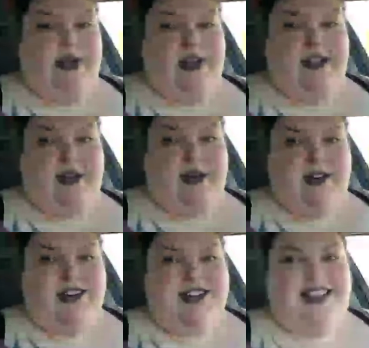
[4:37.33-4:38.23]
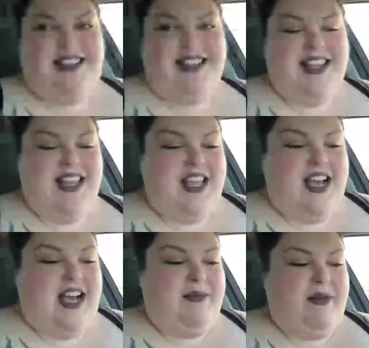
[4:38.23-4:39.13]
put it lower,
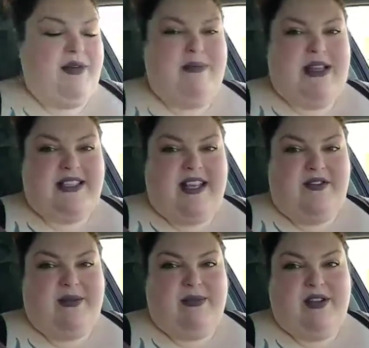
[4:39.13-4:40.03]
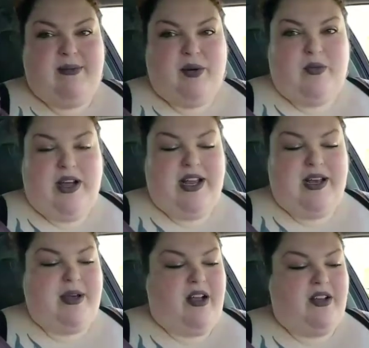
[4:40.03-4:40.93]
it wouldn't be as comfortable, number
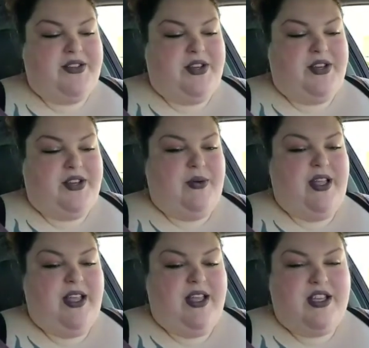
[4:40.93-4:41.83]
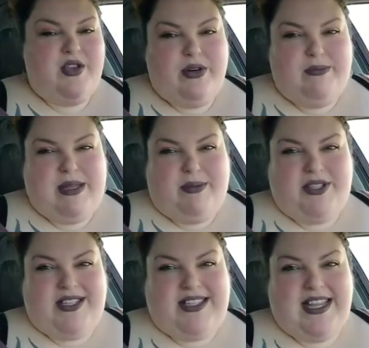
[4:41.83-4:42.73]
one, but also you wouldn't be able
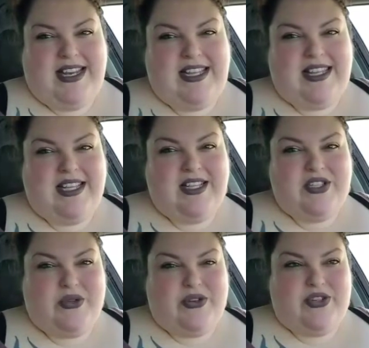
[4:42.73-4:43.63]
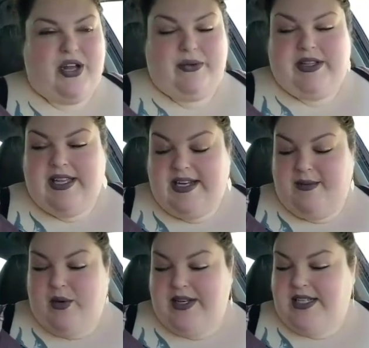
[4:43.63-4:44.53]
to see anything, so there's not really
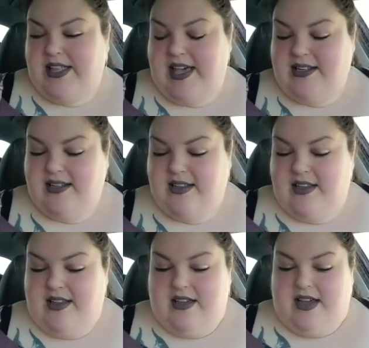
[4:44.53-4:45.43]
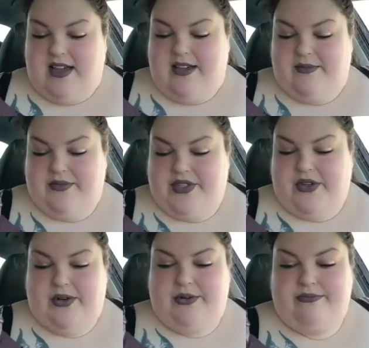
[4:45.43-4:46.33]
any point to that.
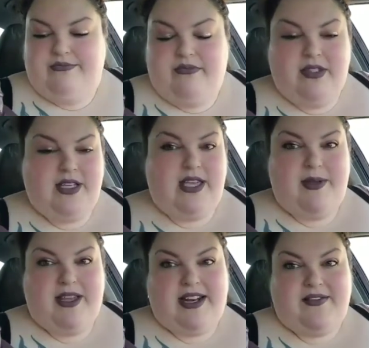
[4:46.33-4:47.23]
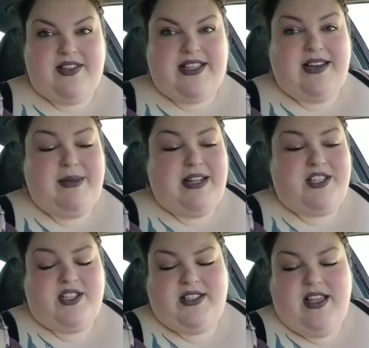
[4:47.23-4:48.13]
So keeping it at this, and I mean,
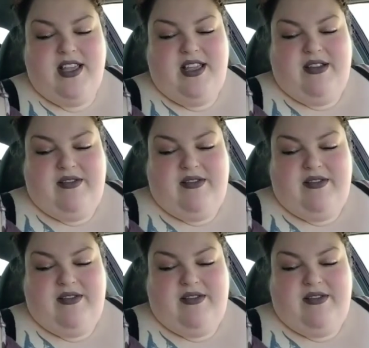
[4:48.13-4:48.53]
it's just,